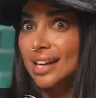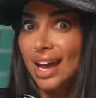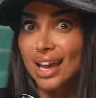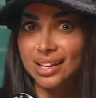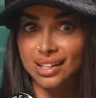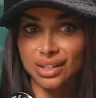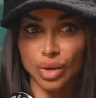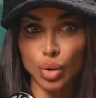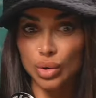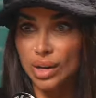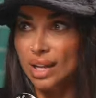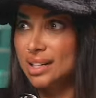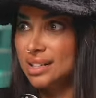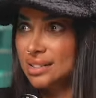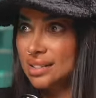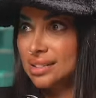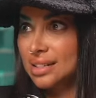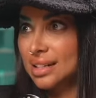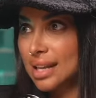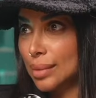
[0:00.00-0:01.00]
And all I
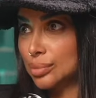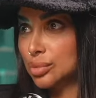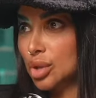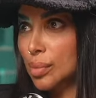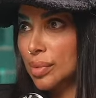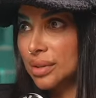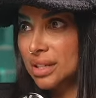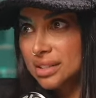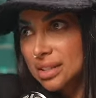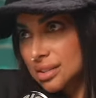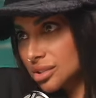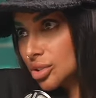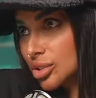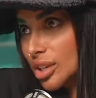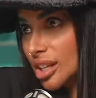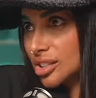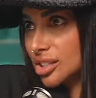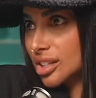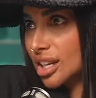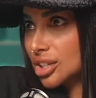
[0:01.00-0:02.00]
need is a laptop and an
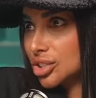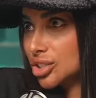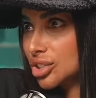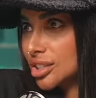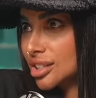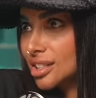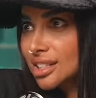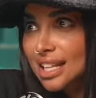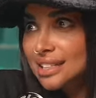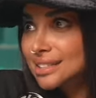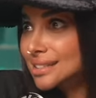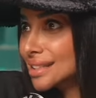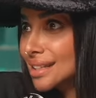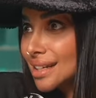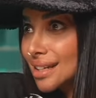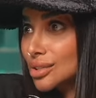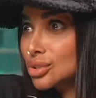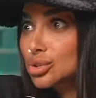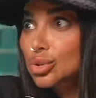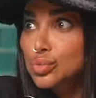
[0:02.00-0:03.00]
internet connection. That's
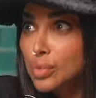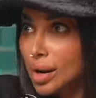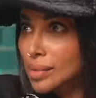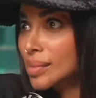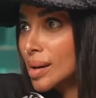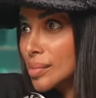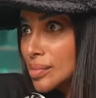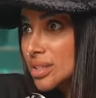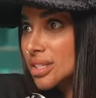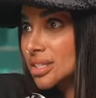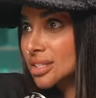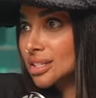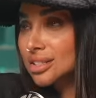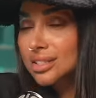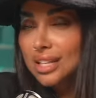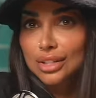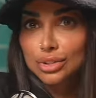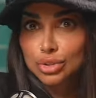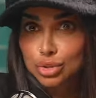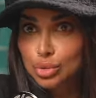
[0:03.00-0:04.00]
it, to run my
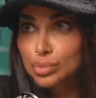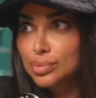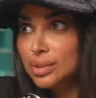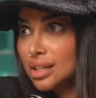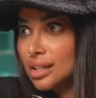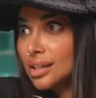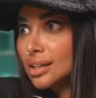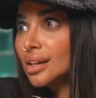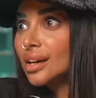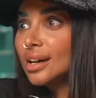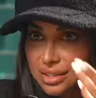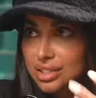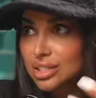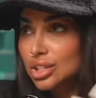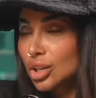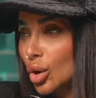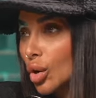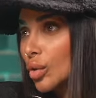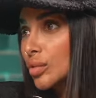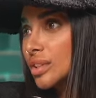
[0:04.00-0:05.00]
business and to be a
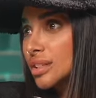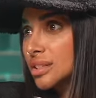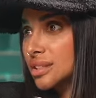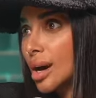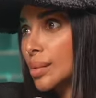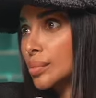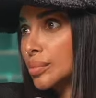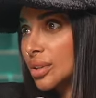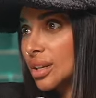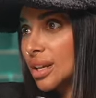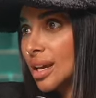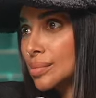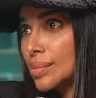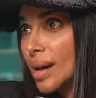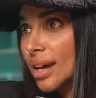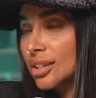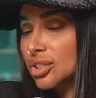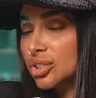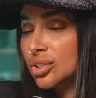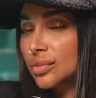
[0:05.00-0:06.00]
CEO of this company and
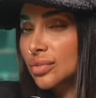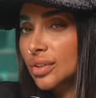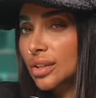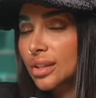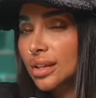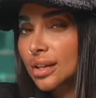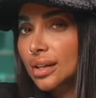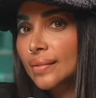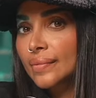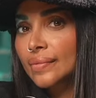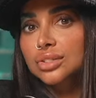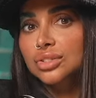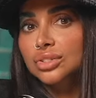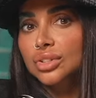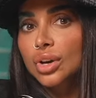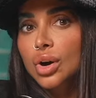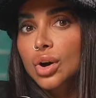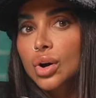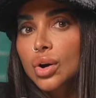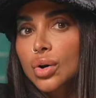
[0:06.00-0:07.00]
manage everything.
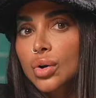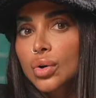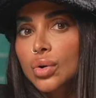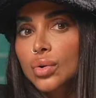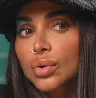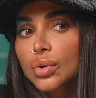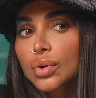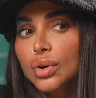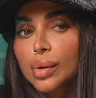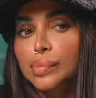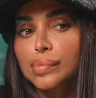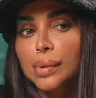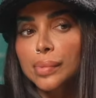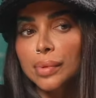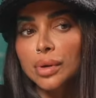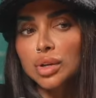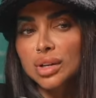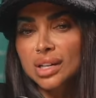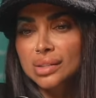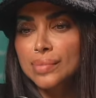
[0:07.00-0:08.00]
So when
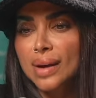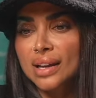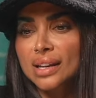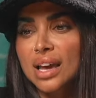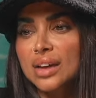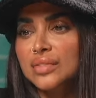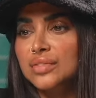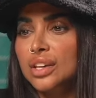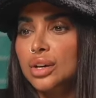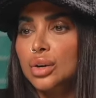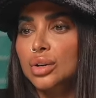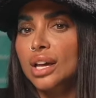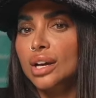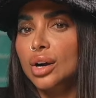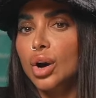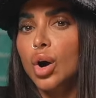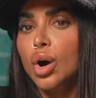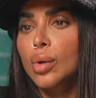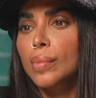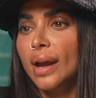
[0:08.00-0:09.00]
people look at my life, they go
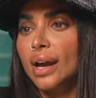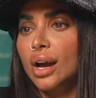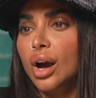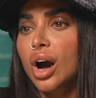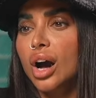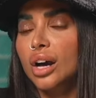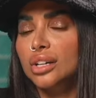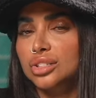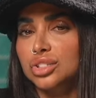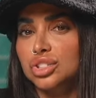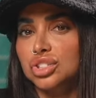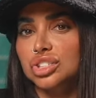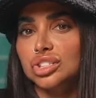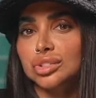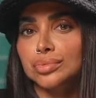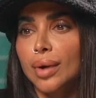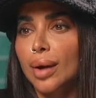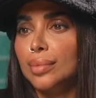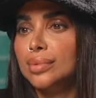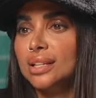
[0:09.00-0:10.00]
like, oh my God,
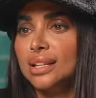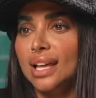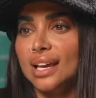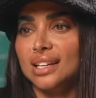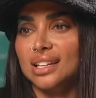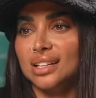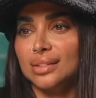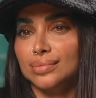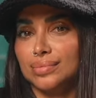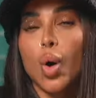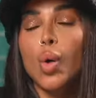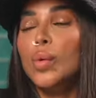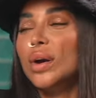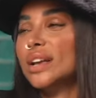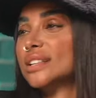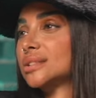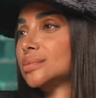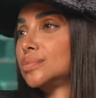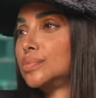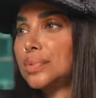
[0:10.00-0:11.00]
she's probably like
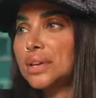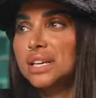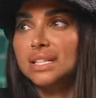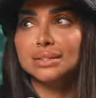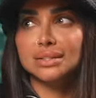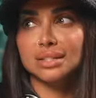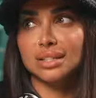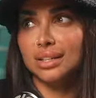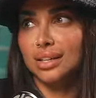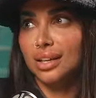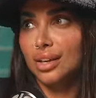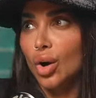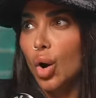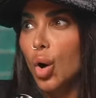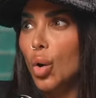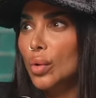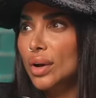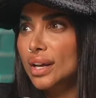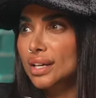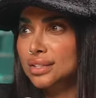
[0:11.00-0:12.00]
always busy,
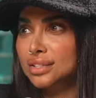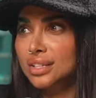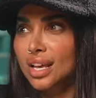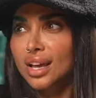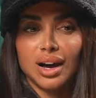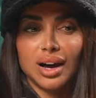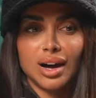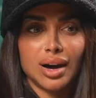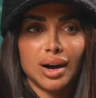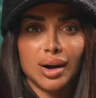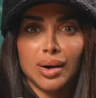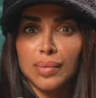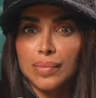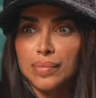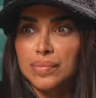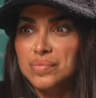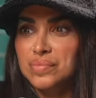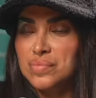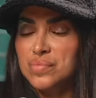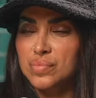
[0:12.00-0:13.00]
always
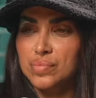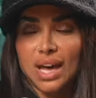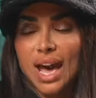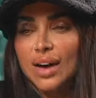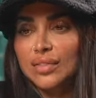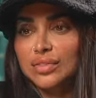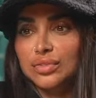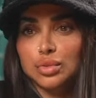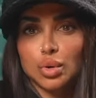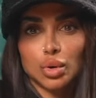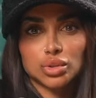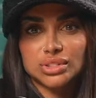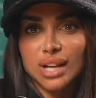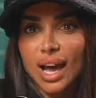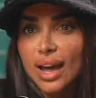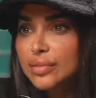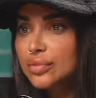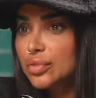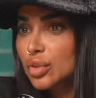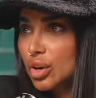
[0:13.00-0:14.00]
have no
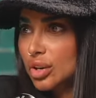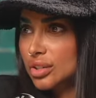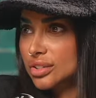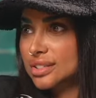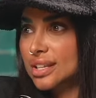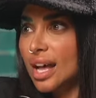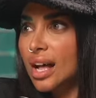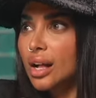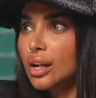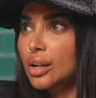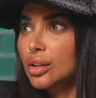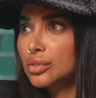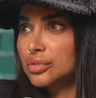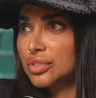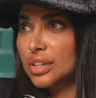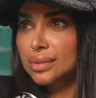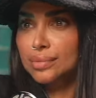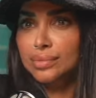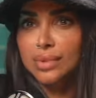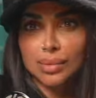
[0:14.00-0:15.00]
time for
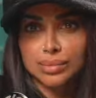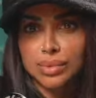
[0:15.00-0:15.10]
herself and